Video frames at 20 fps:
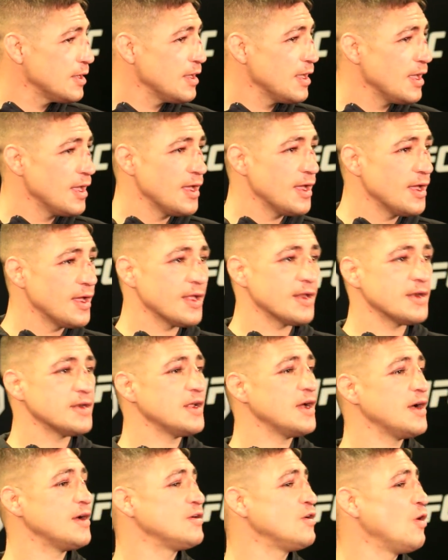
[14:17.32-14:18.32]
and
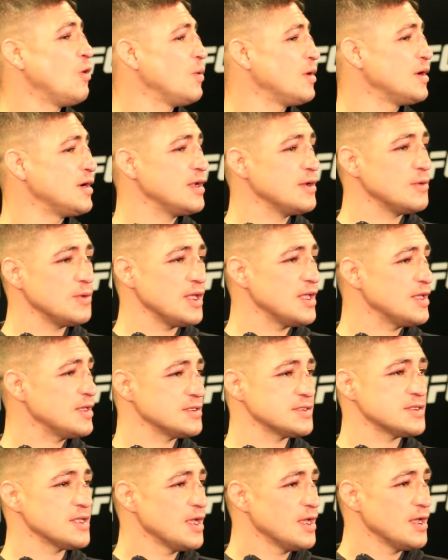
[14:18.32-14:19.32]
no one
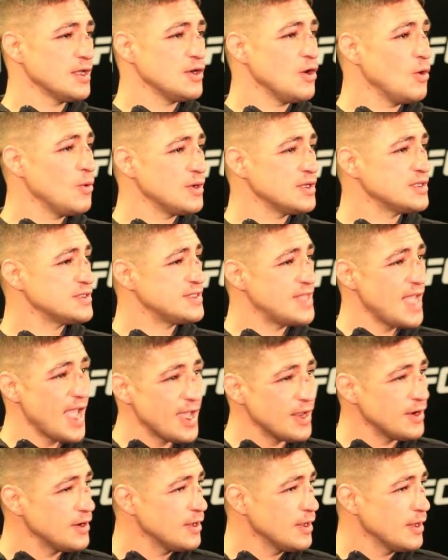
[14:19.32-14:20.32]
is
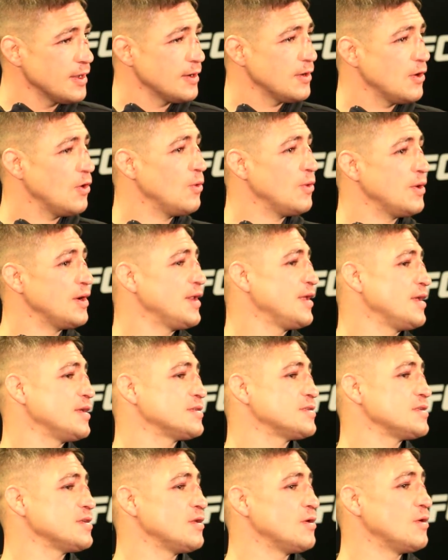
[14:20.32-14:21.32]
dead, no one
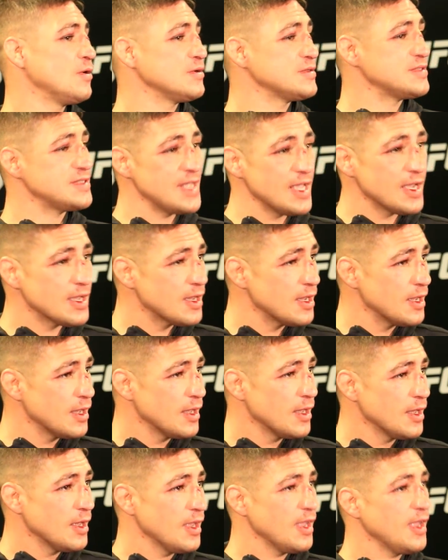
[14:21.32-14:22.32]
is, you know, sick,
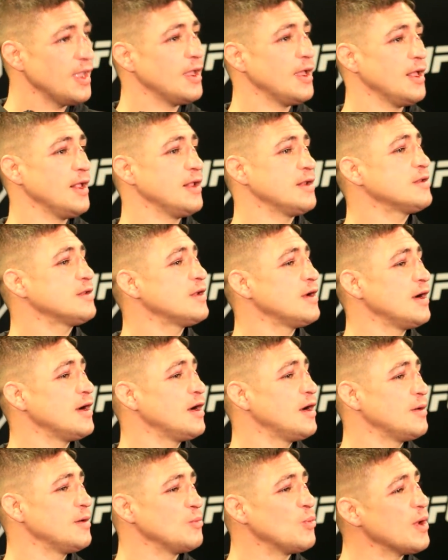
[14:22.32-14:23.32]

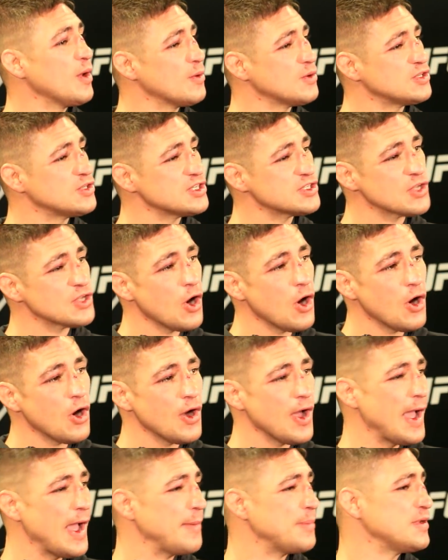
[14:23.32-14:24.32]
and we were just all
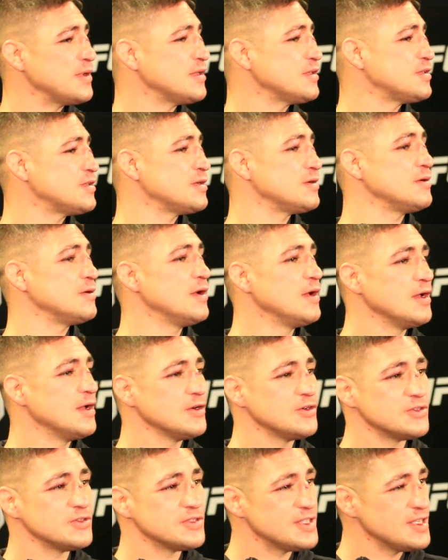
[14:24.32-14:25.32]
happy
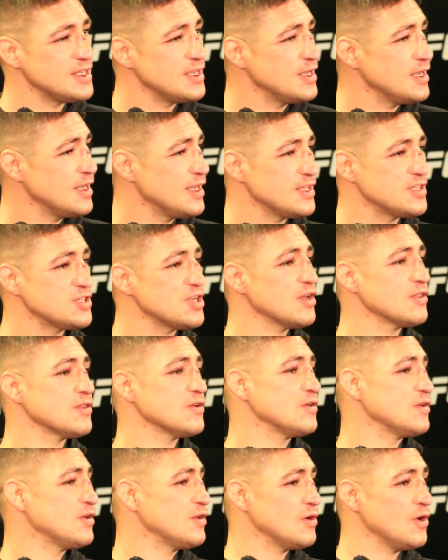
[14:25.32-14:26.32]
to see each
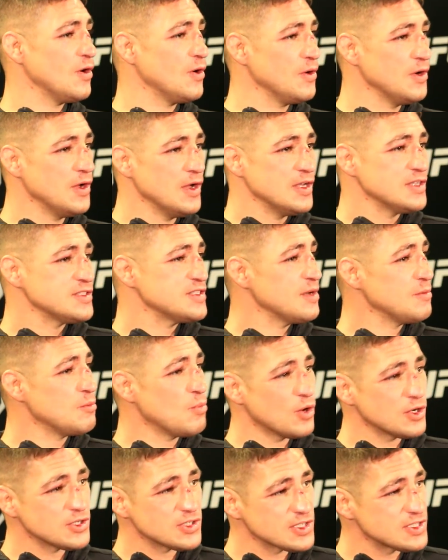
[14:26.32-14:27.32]
other, you know, some
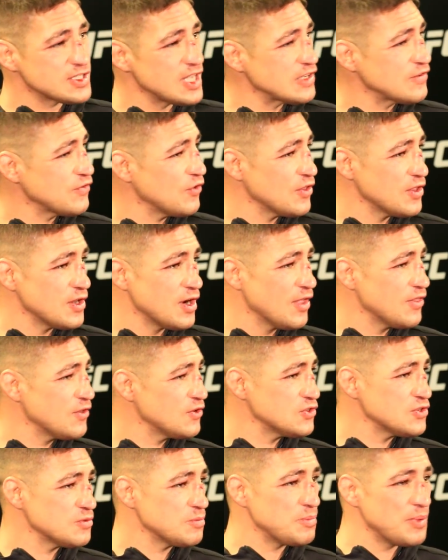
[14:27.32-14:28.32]
more successful than
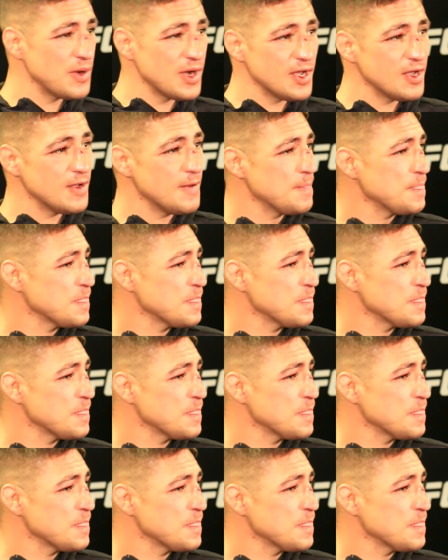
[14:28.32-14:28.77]
others, but,